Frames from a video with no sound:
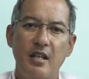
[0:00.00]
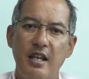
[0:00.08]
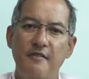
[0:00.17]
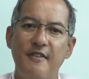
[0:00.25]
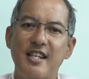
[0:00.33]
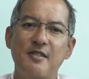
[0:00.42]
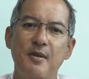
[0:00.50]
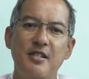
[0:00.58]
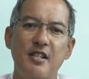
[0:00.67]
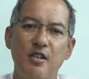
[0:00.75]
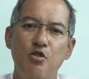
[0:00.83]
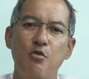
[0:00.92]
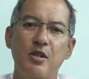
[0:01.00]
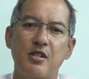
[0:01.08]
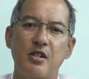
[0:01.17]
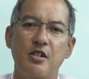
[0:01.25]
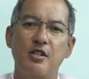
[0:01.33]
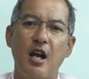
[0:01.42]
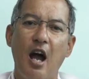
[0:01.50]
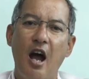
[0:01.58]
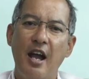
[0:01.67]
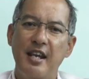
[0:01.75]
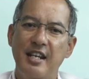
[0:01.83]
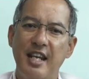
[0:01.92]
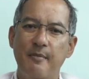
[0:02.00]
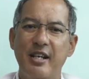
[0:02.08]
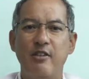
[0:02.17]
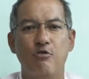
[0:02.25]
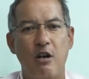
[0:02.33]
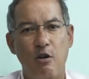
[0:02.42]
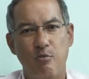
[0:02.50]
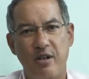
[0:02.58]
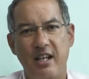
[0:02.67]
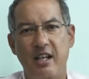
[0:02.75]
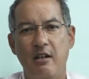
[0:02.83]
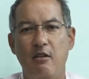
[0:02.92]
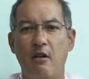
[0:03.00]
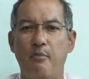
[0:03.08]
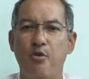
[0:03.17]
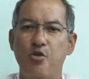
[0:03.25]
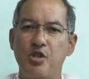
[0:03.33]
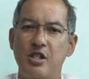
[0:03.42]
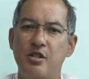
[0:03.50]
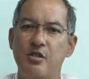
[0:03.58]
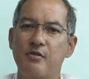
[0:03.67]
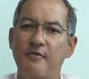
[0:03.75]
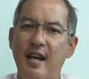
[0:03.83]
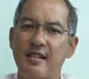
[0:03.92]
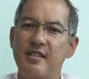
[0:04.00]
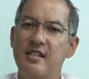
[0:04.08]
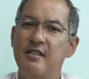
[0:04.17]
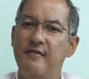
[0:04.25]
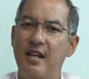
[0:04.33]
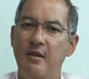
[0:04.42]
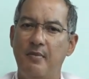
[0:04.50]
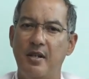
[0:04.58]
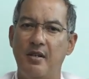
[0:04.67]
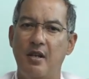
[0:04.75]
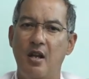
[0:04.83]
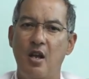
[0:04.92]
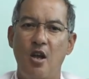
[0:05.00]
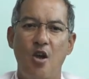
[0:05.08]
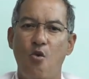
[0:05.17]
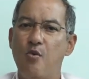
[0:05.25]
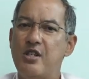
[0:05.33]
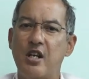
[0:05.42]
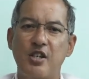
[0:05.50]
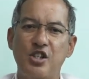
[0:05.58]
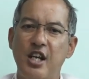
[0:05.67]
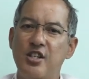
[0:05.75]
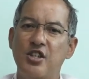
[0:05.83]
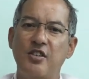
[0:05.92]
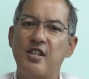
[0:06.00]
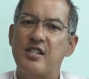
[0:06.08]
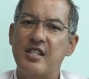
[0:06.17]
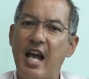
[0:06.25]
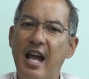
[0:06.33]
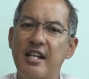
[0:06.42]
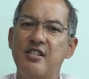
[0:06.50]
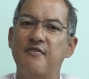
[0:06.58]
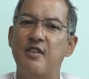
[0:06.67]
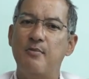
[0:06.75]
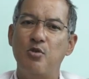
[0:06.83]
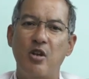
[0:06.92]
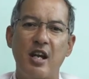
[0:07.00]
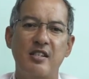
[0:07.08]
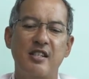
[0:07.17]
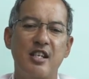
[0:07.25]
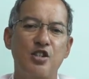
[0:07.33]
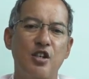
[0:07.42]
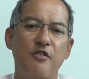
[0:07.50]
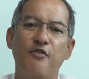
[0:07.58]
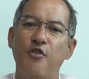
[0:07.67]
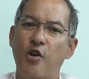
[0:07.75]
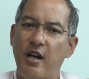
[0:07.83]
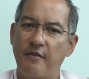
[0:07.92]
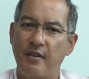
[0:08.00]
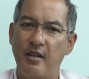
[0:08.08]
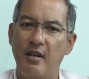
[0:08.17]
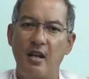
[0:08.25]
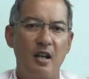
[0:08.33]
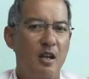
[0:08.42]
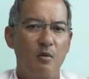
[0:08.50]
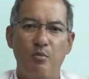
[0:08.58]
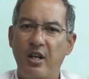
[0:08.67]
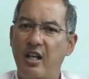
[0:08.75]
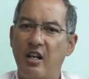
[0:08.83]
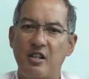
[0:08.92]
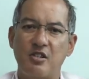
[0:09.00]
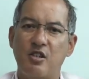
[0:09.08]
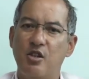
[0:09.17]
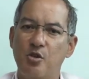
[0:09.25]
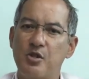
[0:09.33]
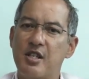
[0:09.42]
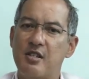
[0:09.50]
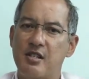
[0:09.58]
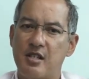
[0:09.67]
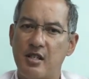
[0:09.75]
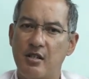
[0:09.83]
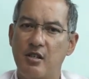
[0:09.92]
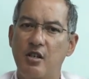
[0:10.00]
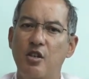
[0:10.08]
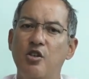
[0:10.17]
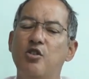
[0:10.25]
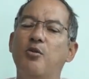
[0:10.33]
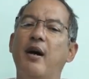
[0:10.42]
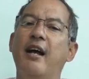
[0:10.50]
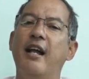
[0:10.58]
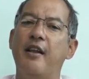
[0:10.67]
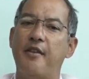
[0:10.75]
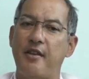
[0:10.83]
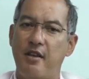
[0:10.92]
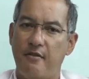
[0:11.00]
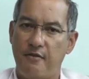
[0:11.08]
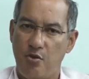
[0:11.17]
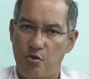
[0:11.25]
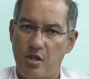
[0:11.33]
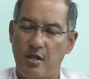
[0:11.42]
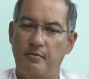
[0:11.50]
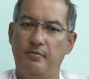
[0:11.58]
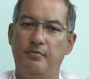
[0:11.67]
Investments and new research are enabling groundbreaking approaches to vaccine development, which are changing the science of immunization forever, bringing us closer still to a healthier future.